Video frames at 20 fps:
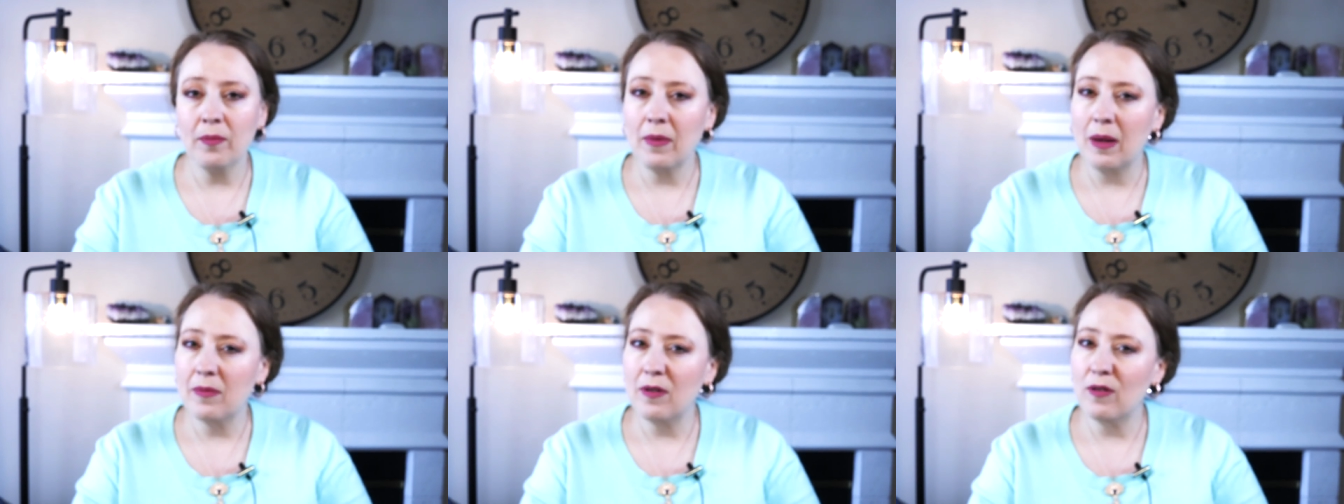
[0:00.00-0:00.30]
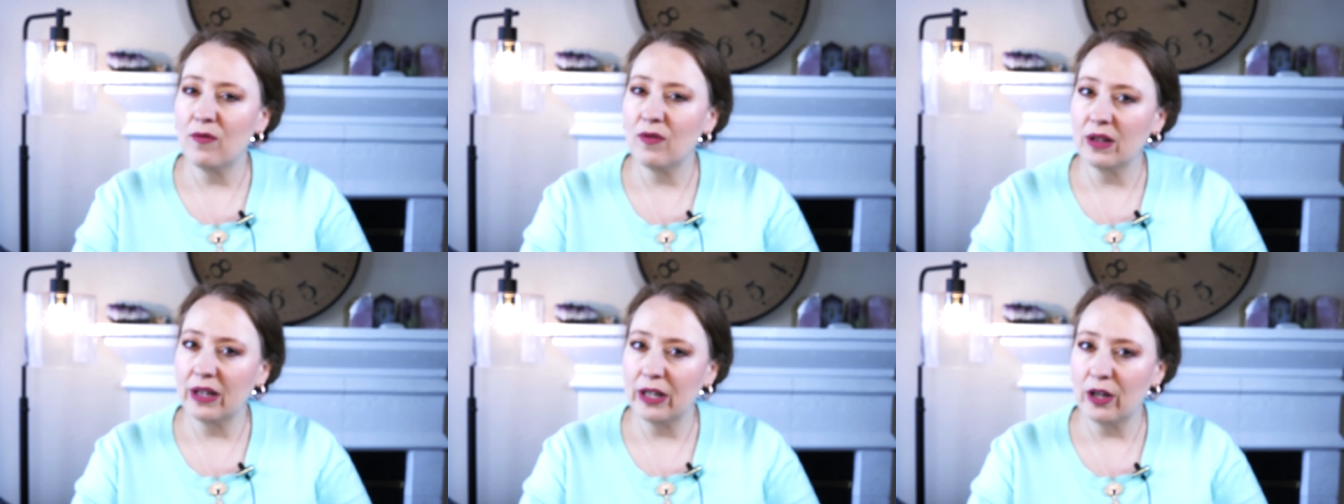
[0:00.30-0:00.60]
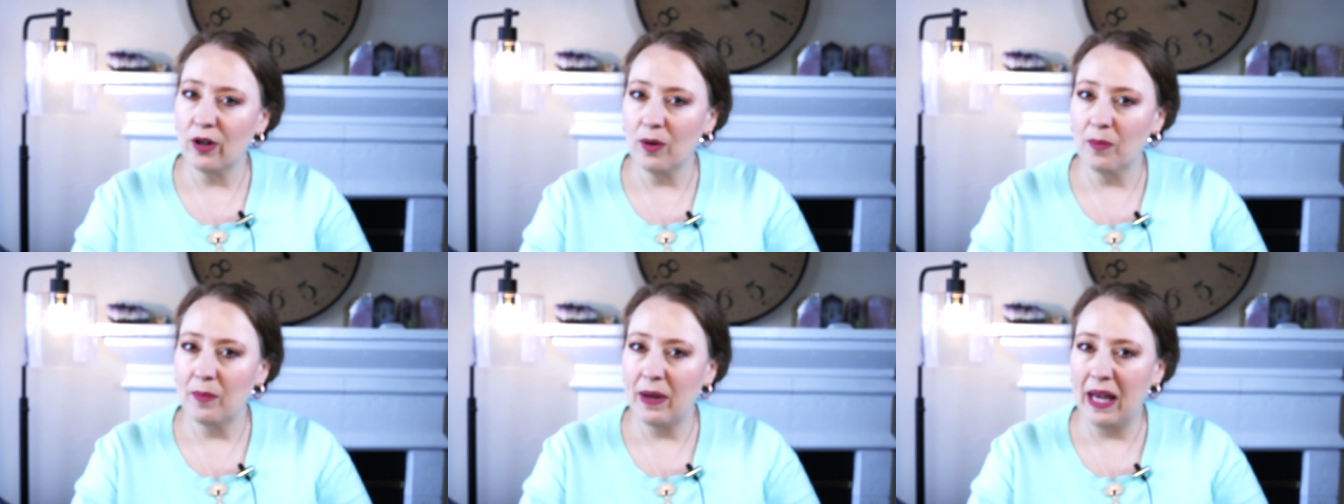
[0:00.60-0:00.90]
maybe you feel
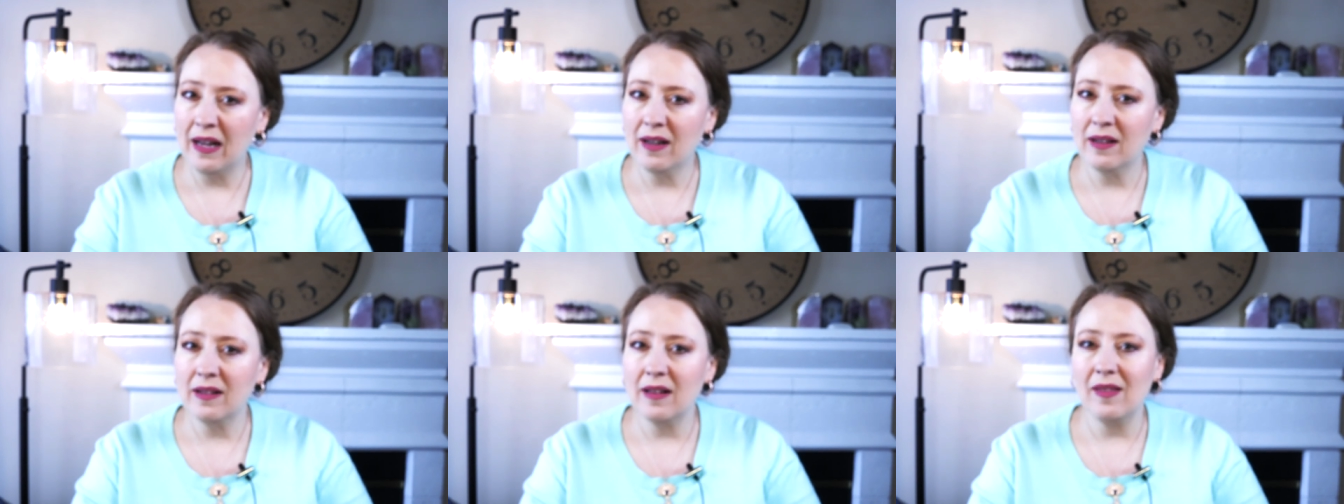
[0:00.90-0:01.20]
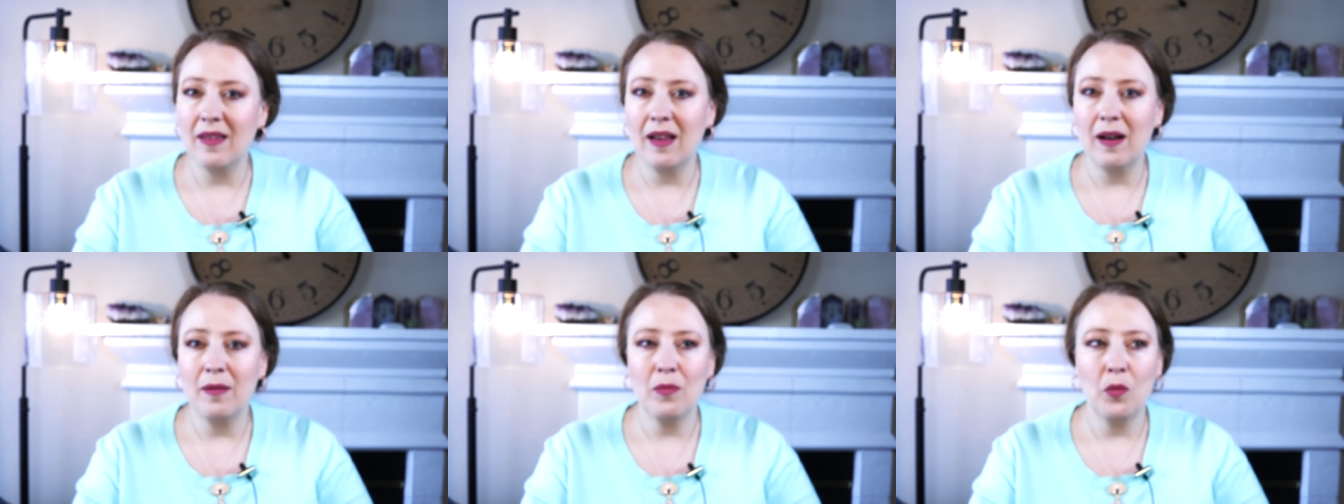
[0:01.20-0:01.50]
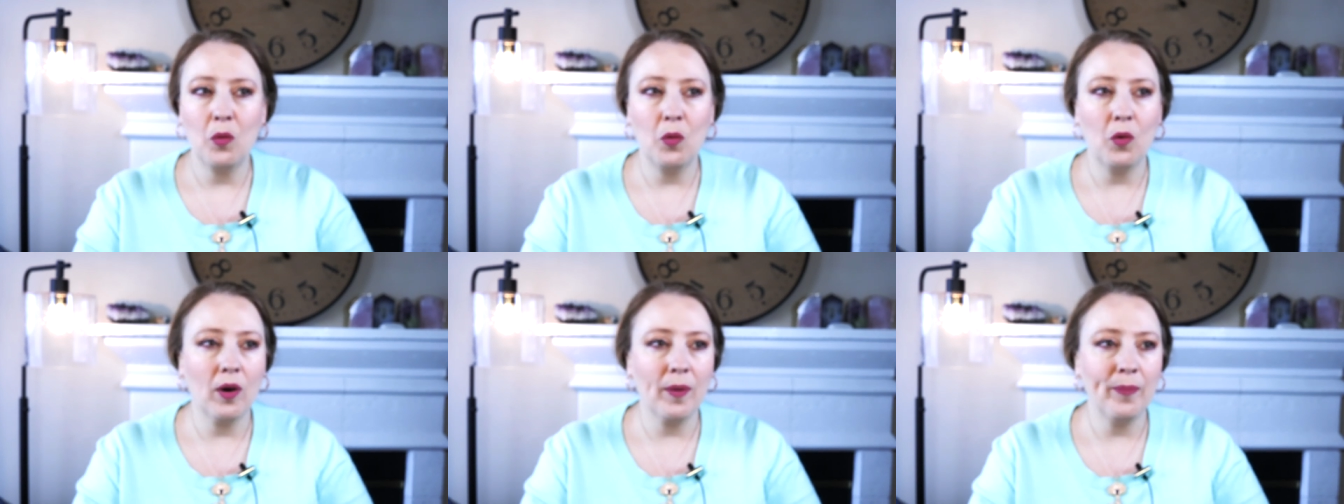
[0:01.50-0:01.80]
like you're abandoning
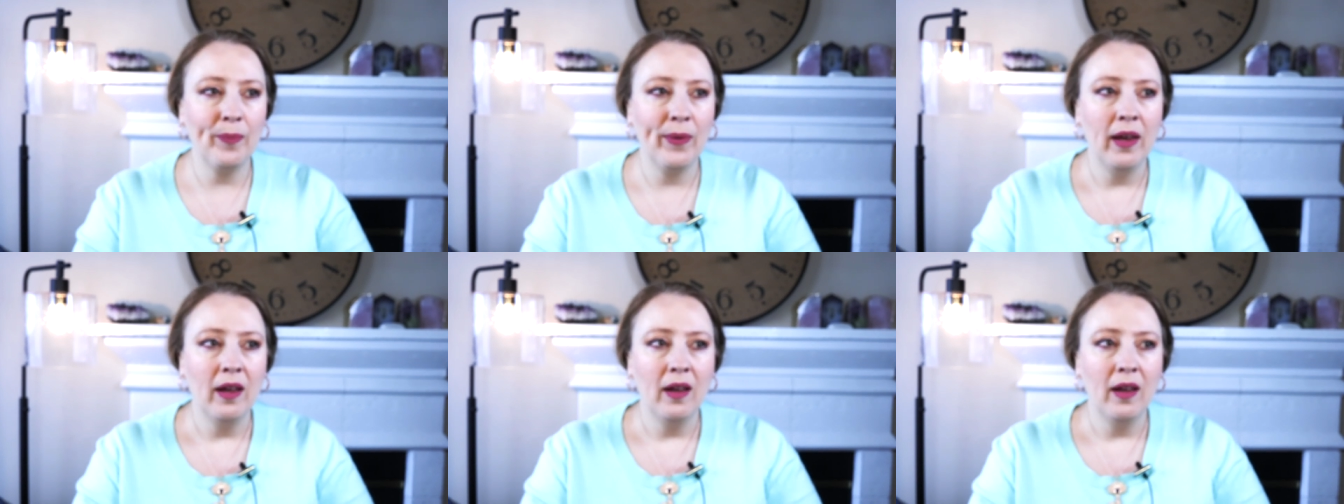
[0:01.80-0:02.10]
them or